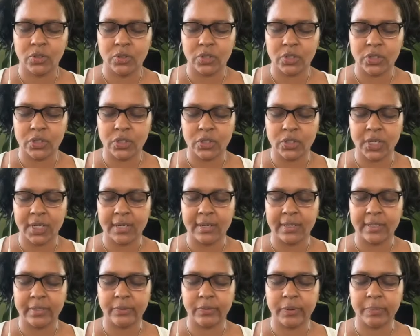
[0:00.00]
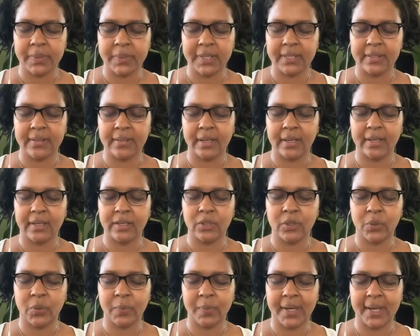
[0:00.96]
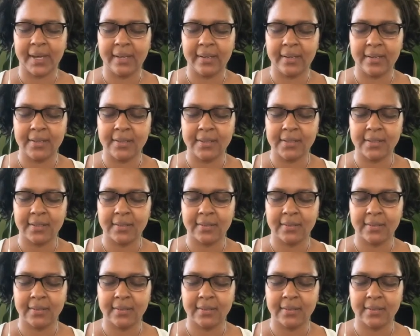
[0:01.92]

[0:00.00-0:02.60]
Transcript: Just gently repeat that in your mind.